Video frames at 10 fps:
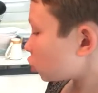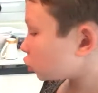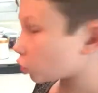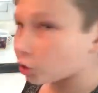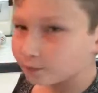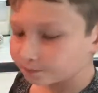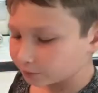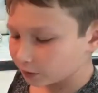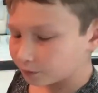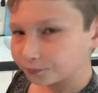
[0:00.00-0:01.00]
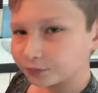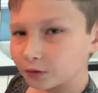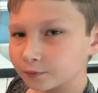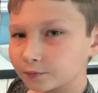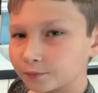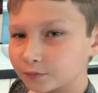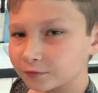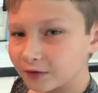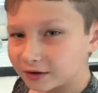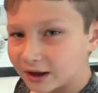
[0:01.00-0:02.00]
So
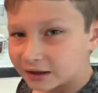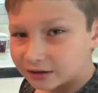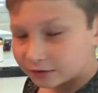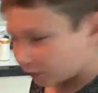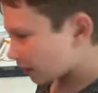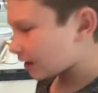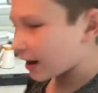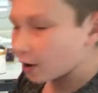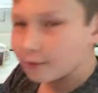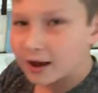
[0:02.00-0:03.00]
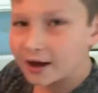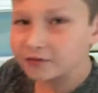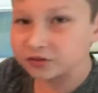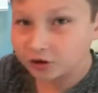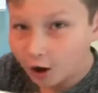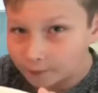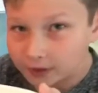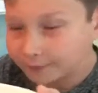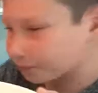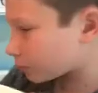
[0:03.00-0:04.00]
right now I have this
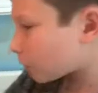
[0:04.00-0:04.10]
omelet.